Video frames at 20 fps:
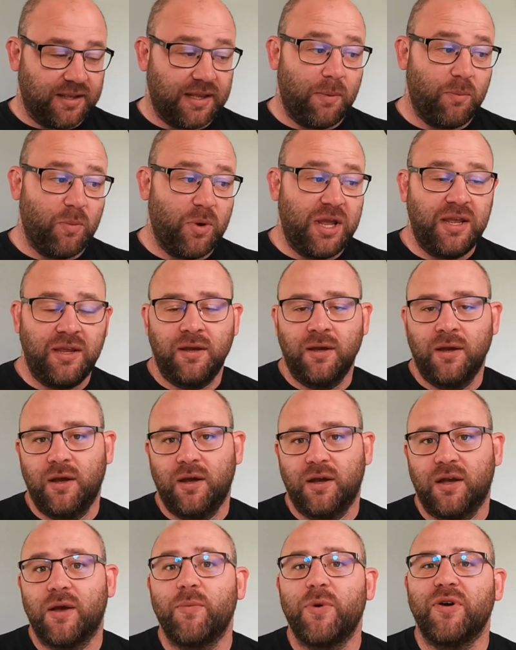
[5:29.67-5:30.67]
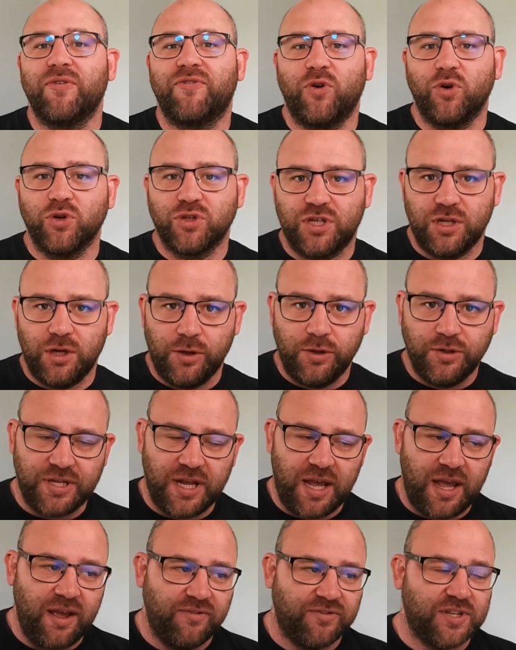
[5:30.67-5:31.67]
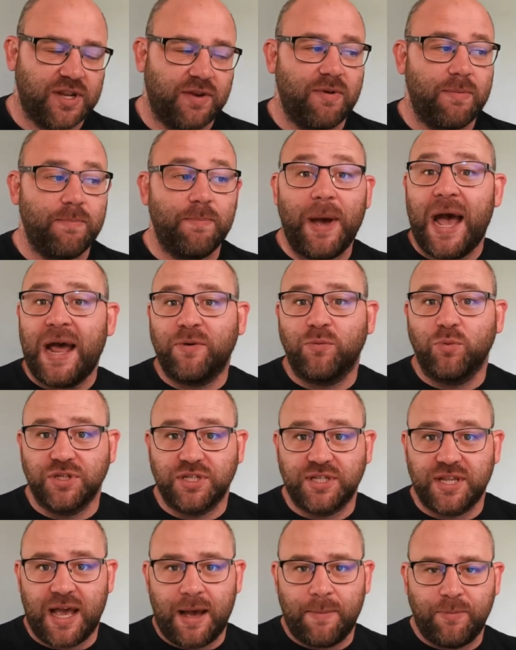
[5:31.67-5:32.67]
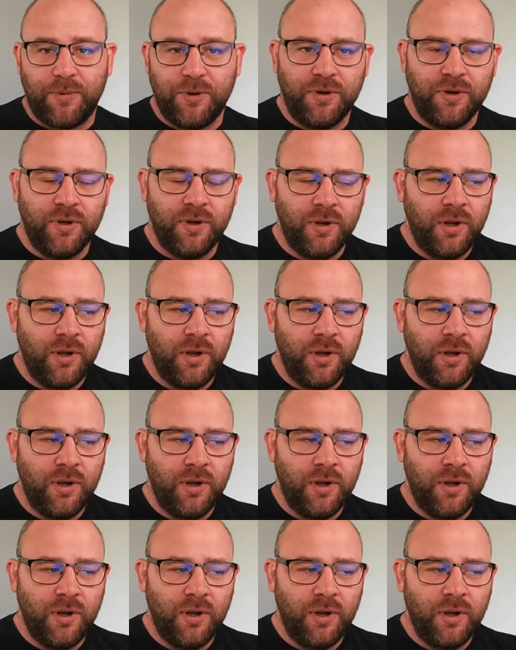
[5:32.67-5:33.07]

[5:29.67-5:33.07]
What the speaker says: Can we afford to lose it if something bad was to happen?